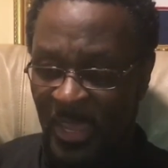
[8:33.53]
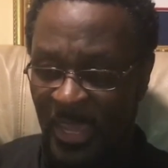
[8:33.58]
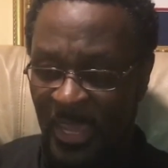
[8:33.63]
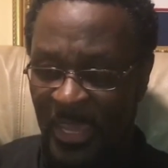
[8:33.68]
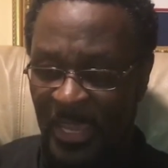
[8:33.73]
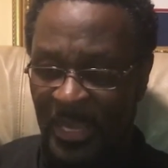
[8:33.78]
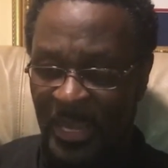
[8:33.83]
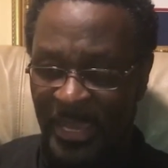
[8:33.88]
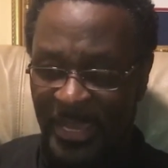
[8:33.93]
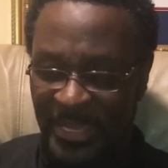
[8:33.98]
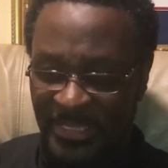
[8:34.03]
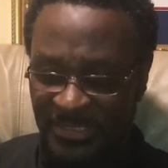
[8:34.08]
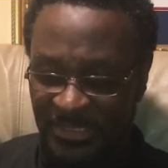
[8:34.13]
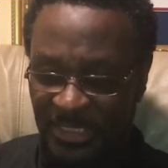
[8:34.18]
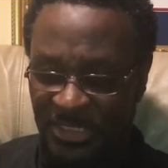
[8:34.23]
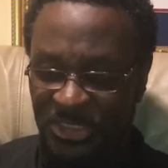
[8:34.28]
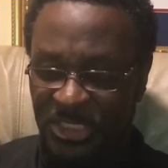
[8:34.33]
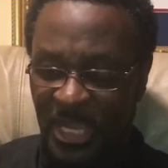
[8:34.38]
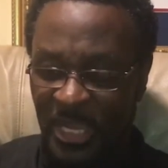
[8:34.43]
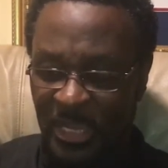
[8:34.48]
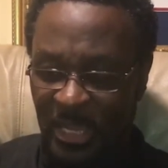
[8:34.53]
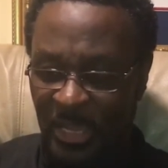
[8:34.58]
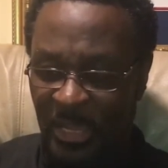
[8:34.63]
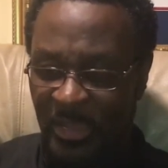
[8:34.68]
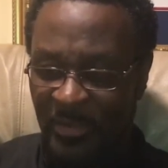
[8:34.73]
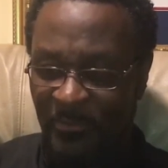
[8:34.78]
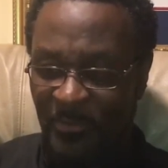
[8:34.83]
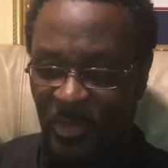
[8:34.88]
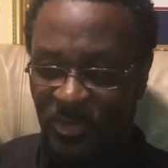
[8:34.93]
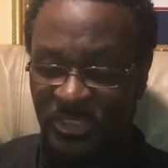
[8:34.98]
And like I said, Shaka
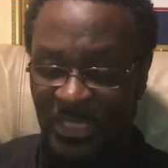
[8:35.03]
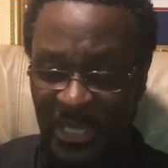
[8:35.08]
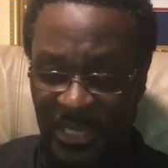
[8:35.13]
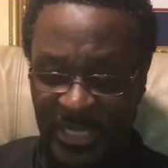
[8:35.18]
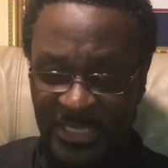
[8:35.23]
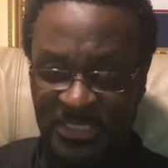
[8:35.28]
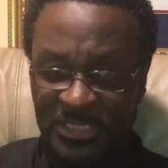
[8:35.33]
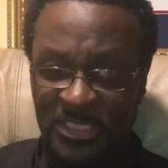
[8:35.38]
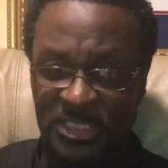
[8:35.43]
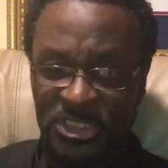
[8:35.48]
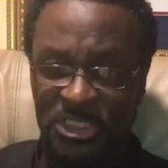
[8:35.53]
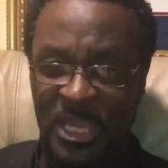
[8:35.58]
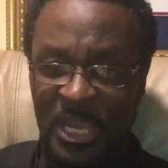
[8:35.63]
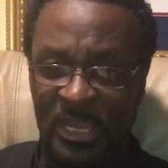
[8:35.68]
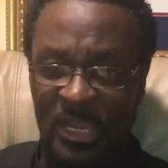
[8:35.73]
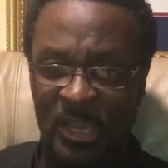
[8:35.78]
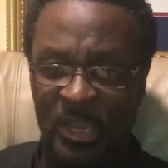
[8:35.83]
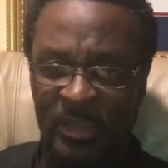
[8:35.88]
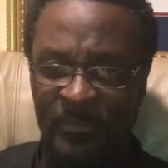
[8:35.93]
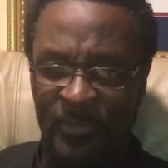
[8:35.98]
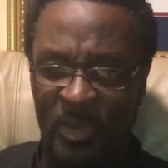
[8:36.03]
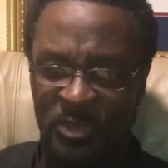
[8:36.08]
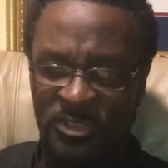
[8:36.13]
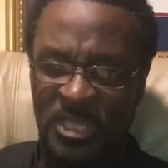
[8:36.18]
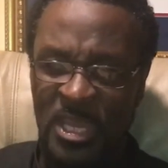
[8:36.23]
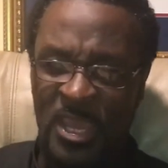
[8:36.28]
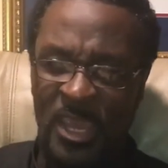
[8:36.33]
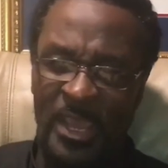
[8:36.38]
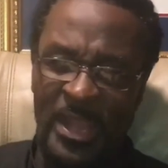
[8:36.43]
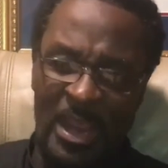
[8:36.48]
Utmost. I listen to Shaka
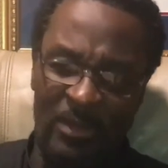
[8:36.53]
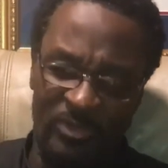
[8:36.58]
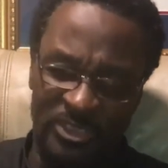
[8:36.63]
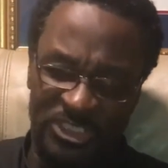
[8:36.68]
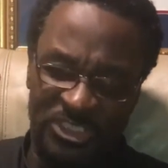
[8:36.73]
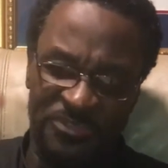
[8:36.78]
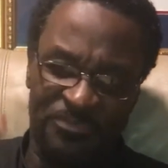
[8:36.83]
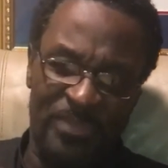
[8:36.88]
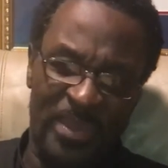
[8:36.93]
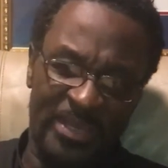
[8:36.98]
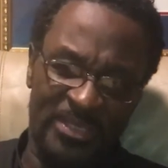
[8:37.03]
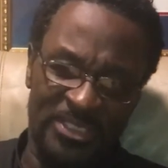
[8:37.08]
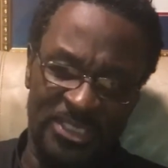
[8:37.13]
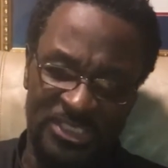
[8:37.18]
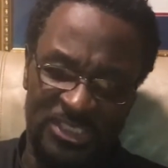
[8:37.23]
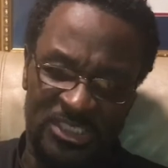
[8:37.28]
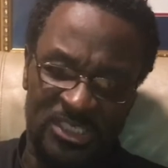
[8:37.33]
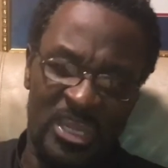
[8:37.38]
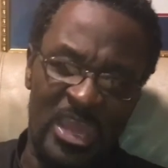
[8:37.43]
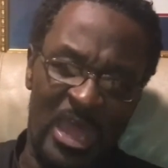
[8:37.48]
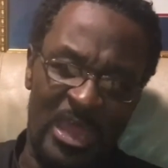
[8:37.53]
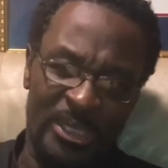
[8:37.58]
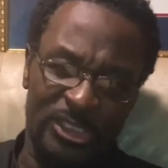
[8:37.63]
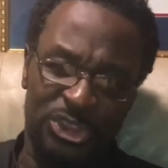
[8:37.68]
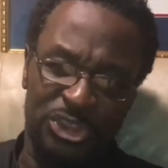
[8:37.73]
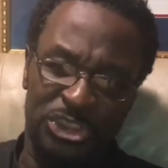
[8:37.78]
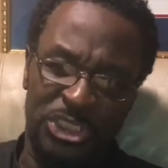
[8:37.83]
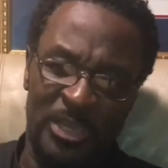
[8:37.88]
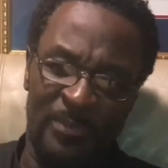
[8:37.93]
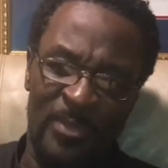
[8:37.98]
Utmost, and I respect his
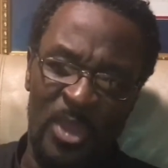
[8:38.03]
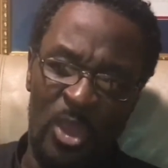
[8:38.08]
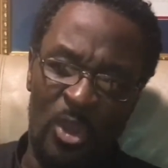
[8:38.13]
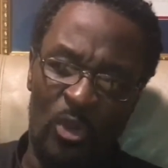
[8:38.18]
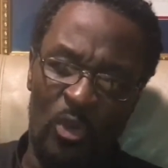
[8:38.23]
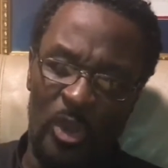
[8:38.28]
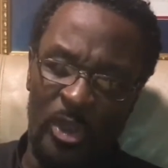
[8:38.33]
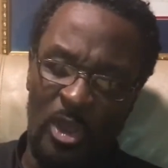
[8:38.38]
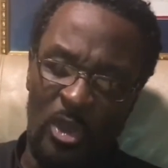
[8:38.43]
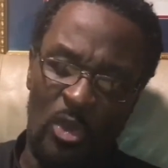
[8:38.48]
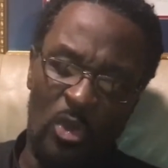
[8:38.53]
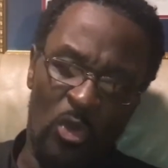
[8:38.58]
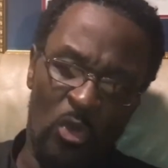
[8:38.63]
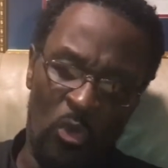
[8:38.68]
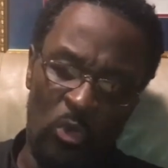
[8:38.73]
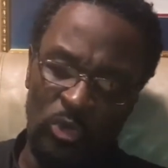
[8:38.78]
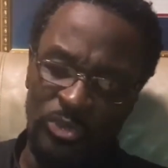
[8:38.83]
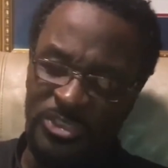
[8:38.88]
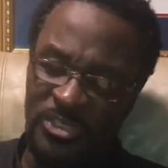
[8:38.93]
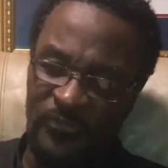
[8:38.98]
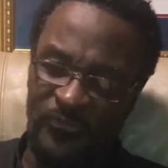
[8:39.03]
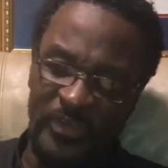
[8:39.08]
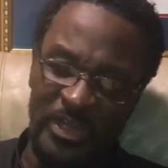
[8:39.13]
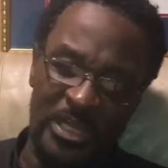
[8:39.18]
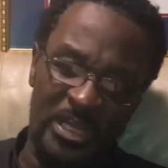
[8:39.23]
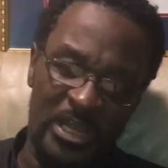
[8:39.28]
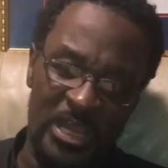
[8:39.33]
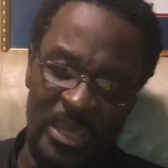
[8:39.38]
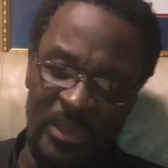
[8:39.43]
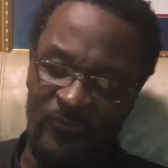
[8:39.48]
scholarship on a whole
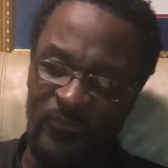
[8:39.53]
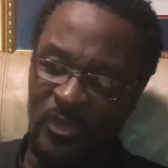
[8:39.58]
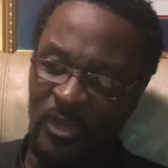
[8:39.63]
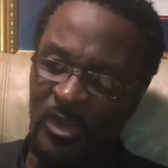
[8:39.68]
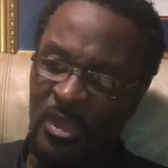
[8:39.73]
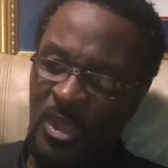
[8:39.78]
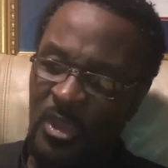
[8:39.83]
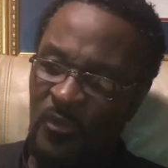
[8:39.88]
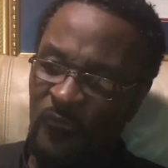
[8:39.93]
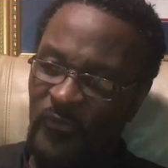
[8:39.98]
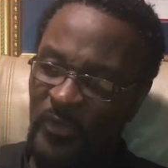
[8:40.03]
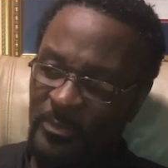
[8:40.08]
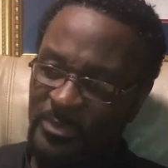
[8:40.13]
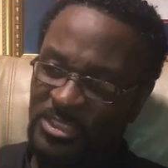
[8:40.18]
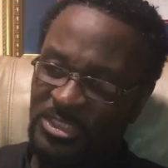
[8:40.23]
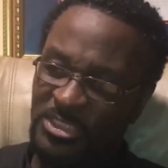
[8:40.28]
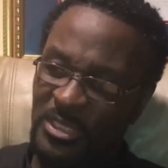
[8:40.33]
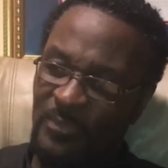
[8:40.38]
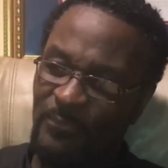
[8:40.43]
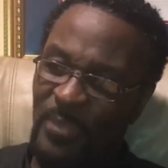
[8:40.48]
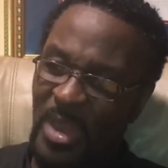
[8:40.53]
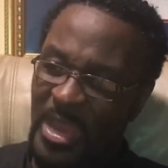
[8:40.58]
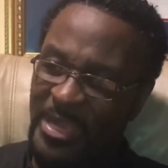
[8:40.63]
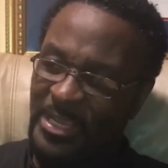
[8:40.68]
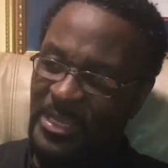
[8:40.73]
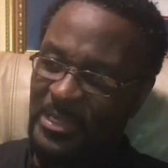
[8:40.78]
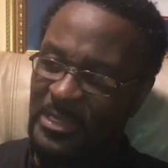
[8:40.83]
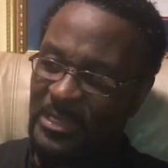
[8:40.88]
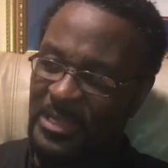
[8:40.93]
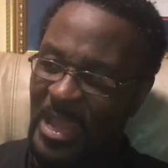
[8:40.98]
different level from
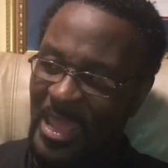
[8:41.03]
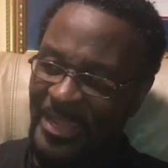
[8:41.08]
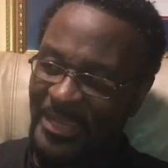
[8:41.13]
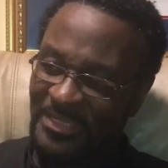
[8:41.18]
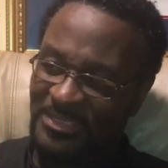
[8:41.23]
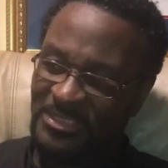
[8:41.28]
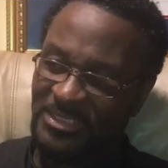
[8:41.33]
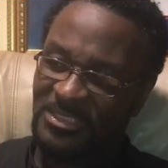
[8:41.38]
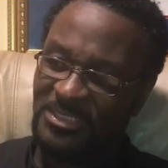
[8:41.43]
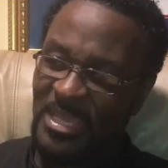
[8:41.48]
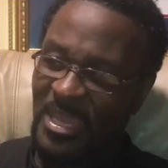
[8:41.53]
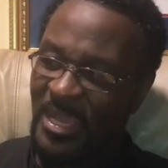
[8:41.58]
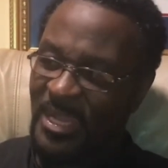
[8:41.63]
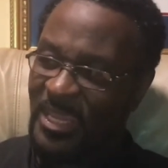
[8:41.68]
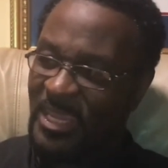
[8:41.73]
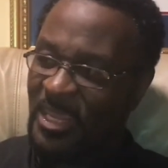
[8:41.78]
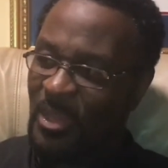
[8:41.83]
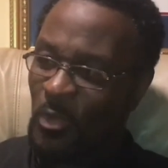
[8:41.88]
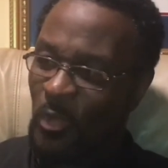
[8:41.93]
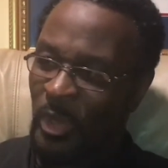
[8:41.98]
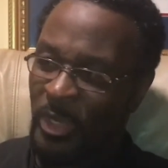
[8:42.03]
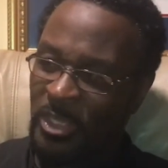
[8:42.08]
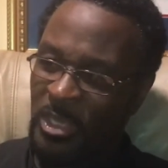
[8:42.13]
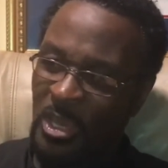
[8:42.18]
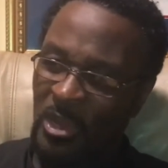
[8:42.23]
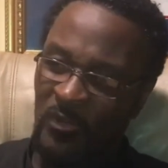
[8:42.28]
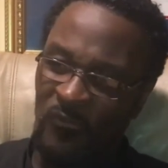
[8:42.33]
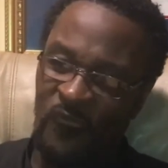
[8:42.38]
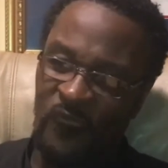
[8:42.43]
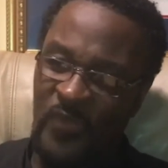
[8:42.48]
somebody like SETI or a
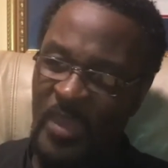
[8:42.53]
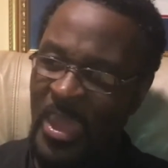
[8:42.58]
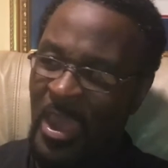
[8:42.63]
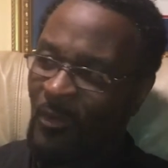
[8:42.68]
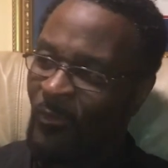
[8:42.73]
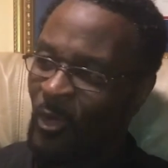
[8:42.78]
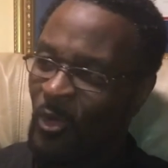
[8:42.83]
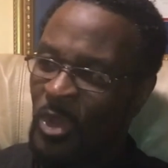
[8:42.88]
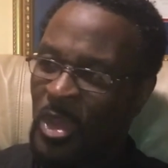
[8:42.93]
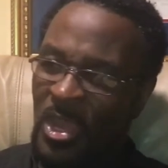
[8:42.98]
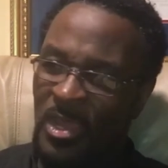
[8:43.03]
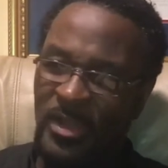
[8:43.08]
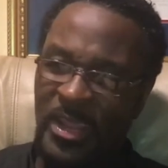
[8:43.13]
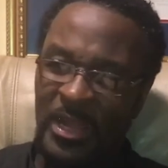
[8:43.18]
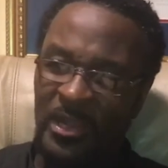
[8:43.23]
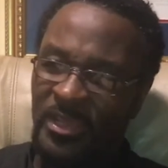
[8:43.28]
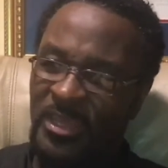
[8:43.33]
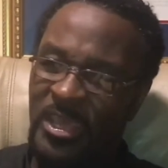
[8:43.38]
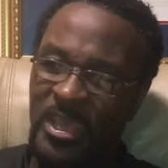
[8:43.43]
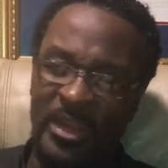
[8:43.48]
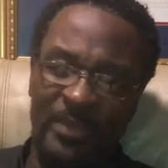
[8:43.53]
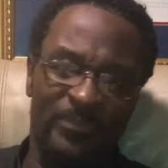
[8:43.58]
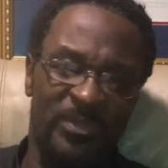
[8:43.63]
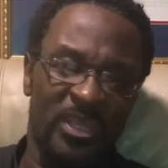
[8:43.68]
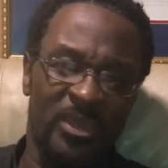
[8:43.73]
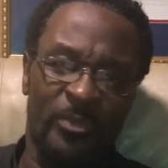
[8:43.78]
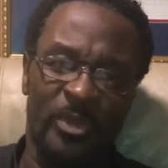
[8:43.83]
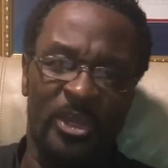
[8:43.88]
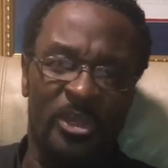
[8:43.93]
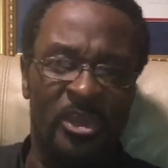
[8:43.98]
young Pharaoh that'll get up
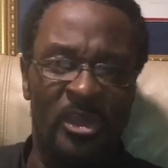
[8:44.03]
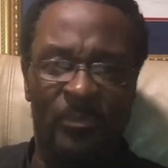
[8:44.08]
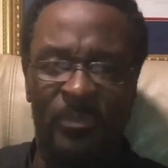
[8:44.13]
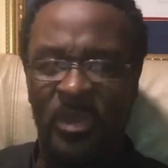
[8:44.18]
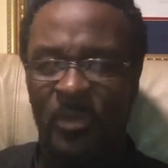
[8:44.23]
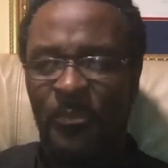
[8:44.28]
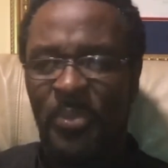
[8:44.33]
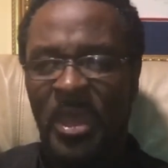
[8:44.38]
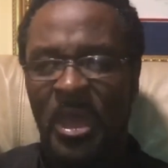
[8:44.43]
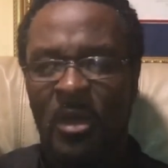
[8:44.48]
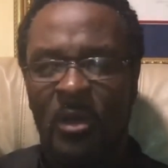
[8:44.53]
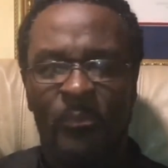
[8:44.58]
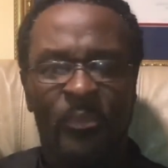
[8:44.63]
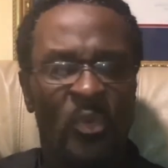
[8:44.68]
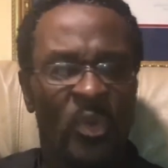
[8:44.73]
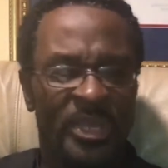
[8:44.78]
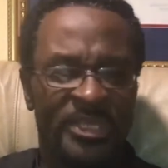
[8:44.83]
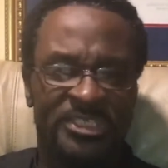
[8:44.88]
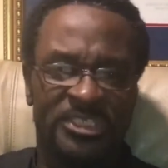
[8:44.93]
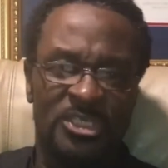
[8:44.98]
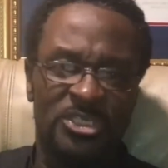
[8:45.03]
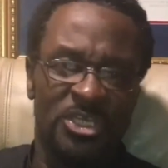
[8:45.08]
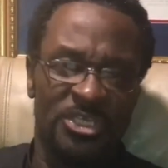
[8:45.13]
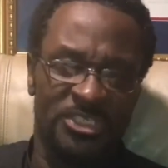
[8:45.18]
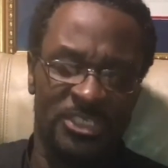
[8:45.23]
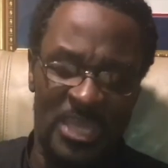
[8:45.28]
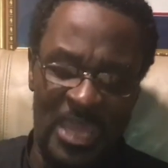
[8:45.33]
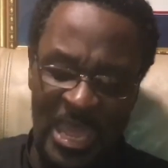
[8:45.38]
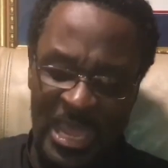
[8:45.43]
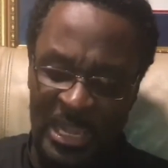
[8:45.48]
there with a couple of PowerPoints and
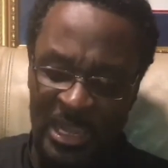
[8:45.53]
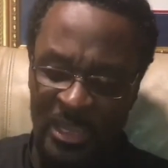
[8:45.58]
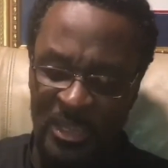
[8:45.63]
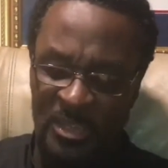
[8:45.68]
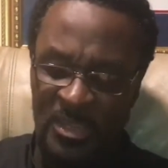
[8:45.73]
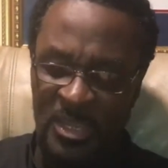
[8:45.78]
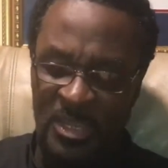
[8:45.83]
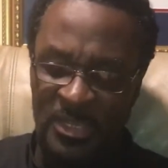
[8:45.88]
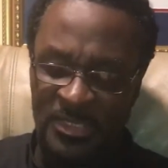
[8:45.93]
just holler.